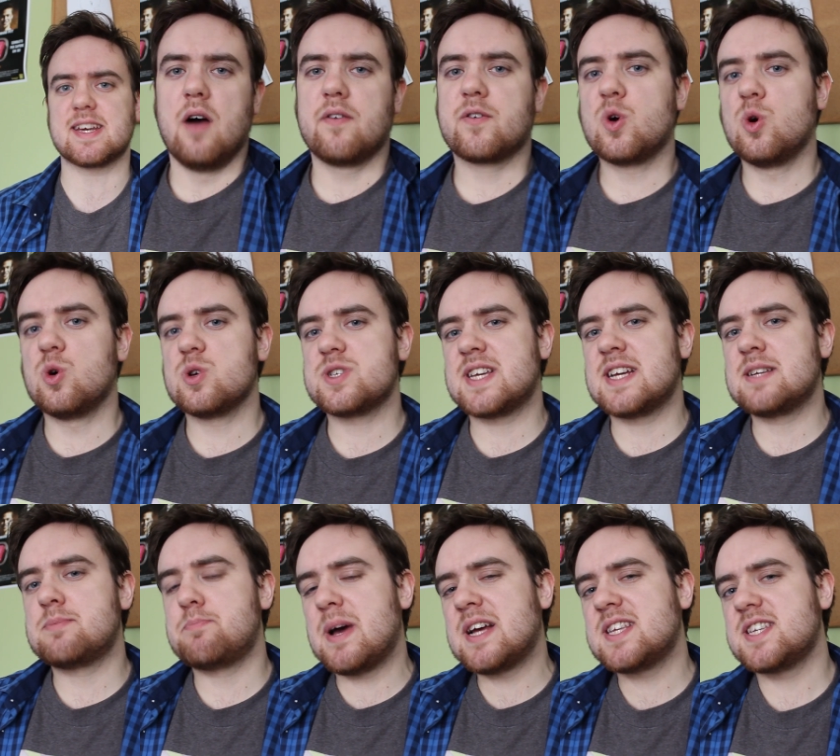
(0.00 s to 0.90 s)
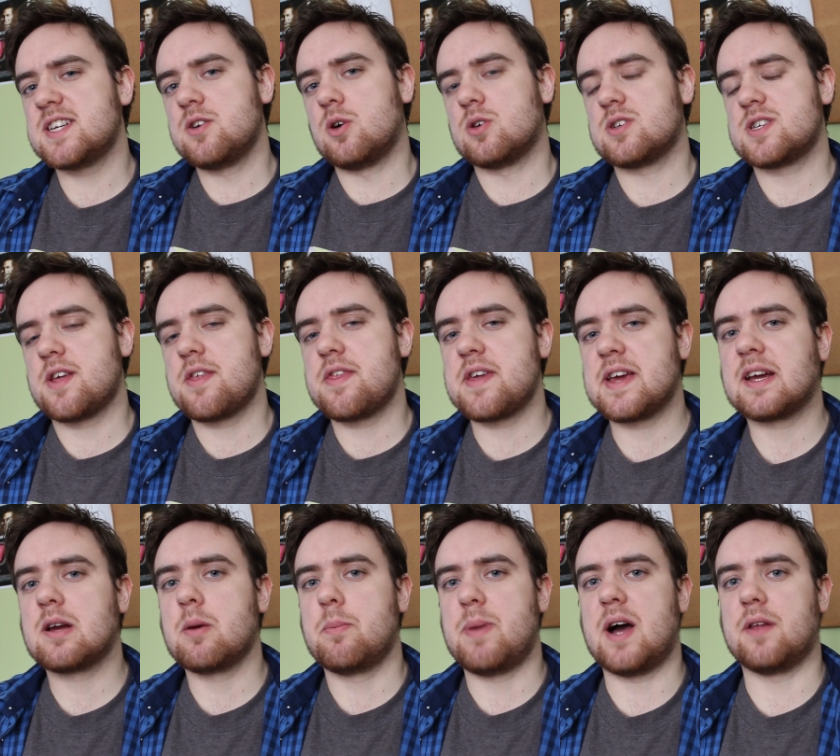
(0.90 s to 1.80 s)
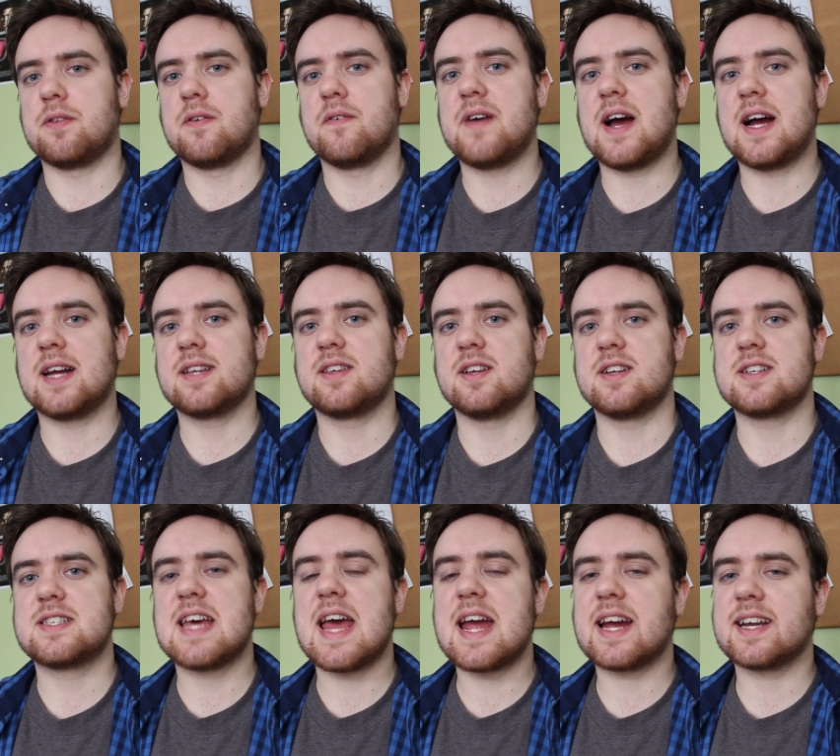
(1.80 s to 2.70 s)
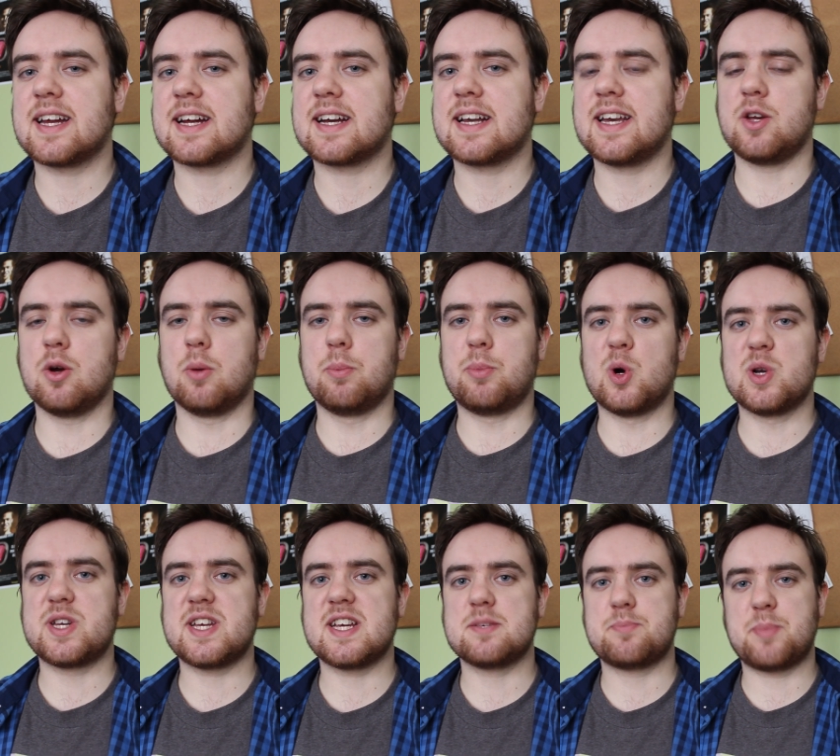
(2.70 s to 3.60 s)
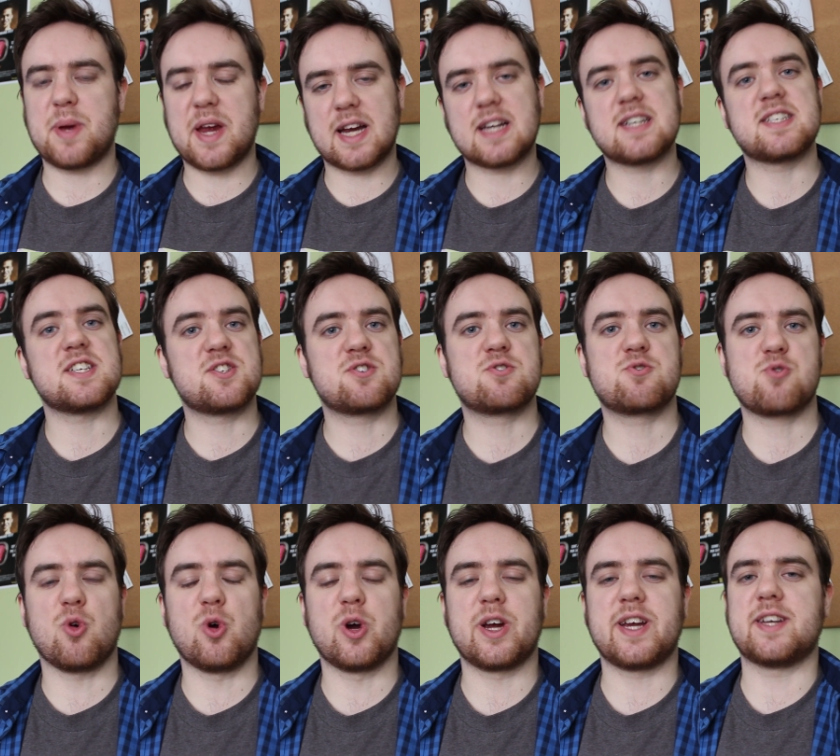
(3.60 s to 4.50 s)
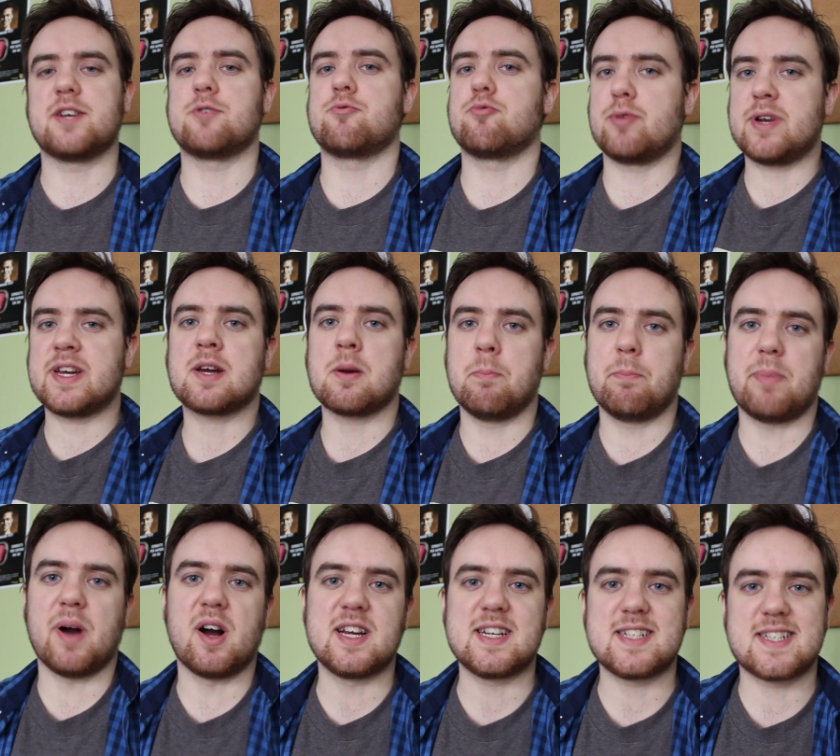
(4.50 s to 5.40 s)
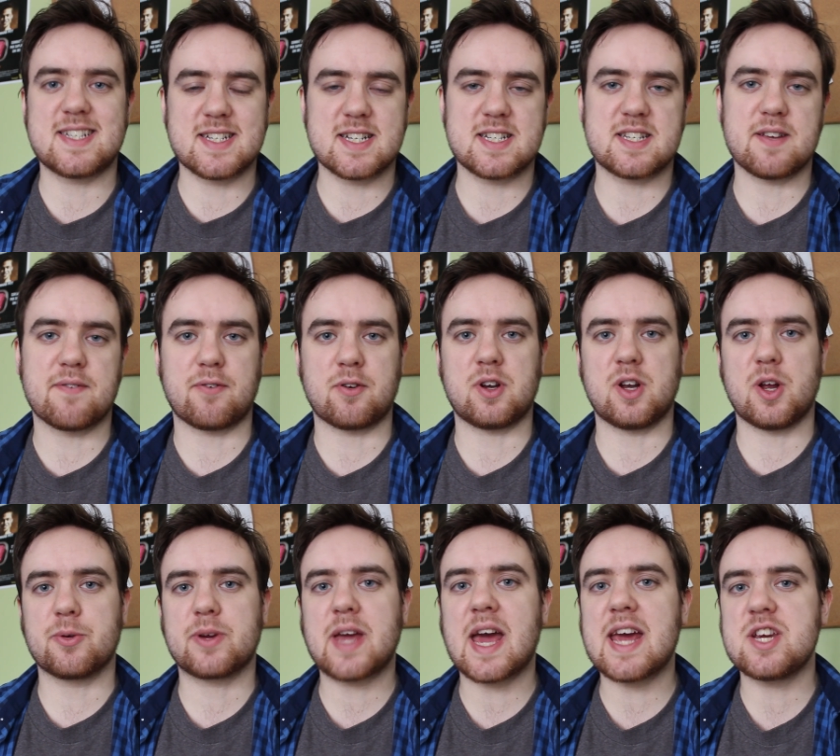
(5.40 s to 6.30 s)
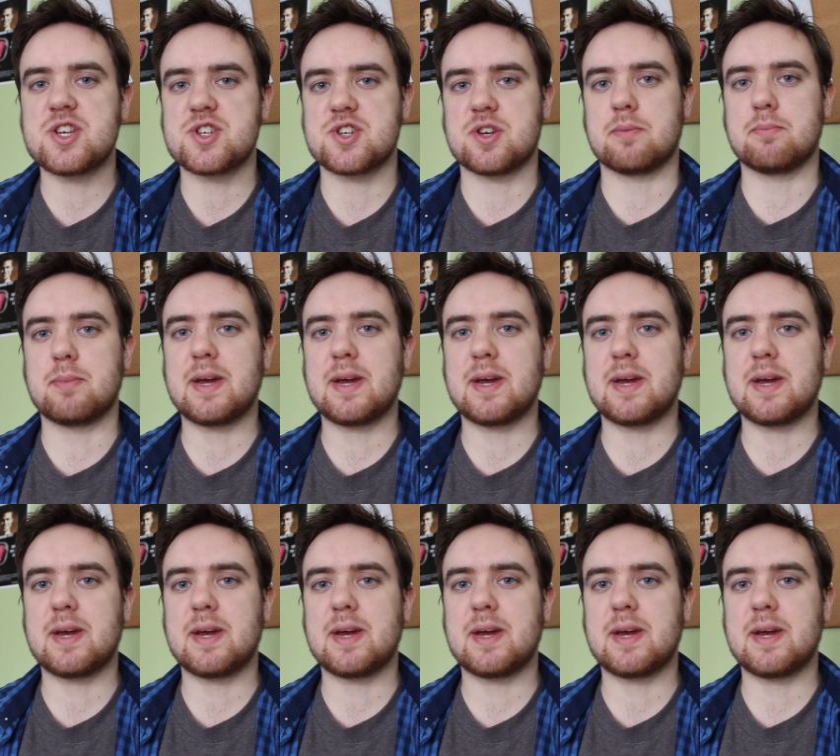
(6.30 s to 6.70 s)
Of course, it's better not to think about the fact that technically your body is being destroyed and recombined in a different location,